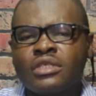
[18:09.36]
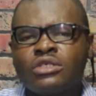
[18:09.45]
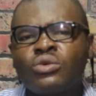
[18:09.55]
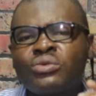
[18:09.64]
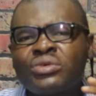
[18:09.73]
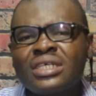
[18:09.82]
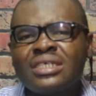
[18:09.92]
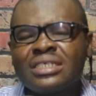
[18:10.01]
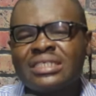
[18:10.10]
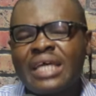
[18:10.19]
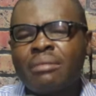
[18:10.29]
So read
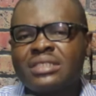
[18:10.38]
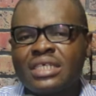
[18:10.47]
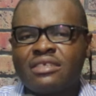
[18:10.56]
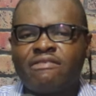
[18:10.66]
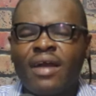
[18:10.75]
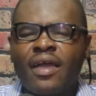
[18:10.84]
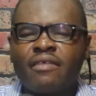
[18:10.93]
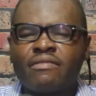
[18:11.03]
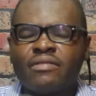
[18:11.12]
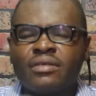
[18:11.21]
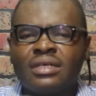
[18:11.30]
Psalm 35,
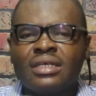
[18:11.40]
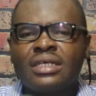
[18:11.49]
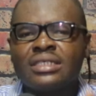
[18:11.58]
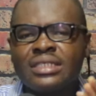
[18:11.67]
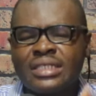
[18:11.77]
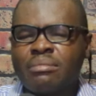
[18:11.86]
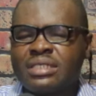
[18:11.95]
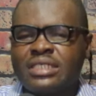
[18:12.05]
Psalm